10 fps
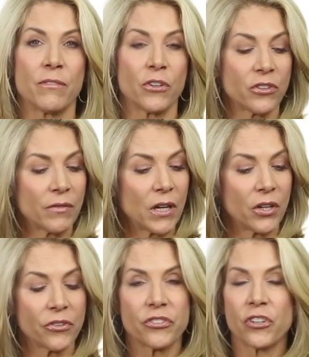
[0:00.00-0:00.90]
First of
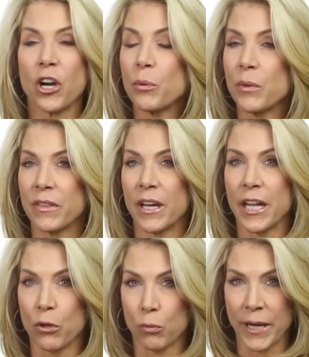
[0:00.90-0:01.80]
all, start with
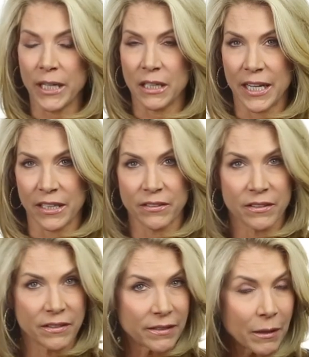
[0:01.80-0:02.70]
a great lettuce.
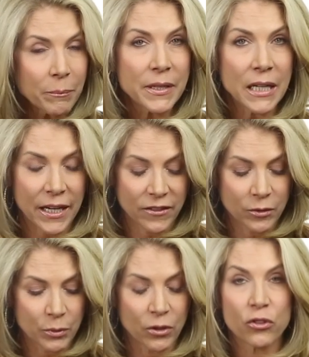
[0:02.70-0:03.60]
Dump the
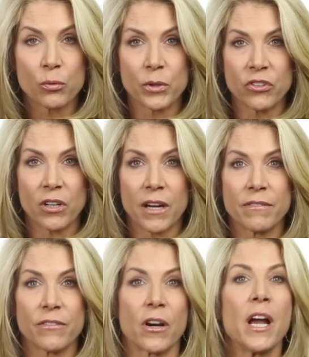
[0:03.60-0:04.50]
iceberg, switch it
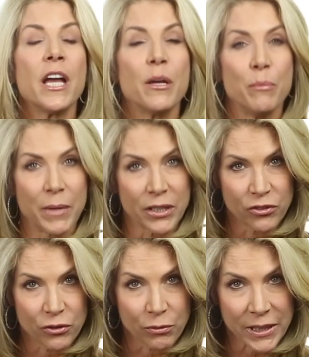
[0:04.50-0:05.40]
off for
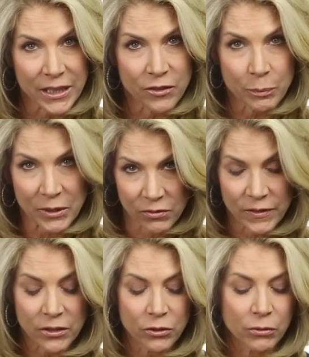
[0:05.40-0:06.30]
mixed greens, mixed
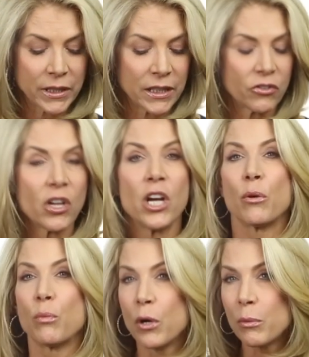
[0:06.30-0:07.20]
field greens,
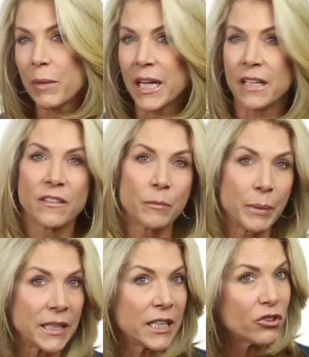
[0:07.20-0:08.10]
romaine,
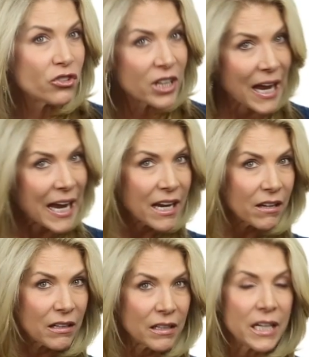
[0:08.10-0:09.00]
spinach,
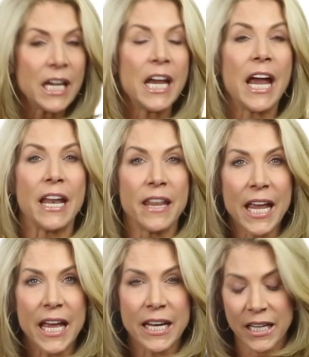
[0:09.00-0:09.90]
kale, and
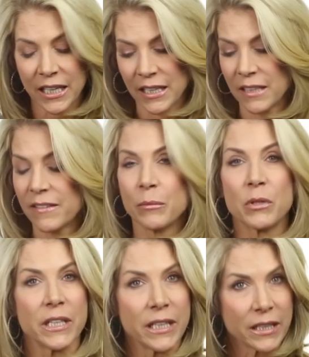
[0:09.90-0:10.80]
then get in some
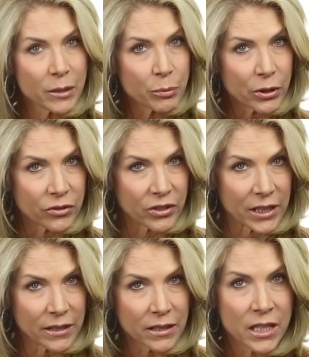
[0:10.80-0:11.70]
clean lean
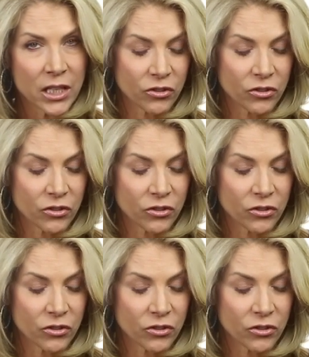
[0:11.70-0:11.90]
protein.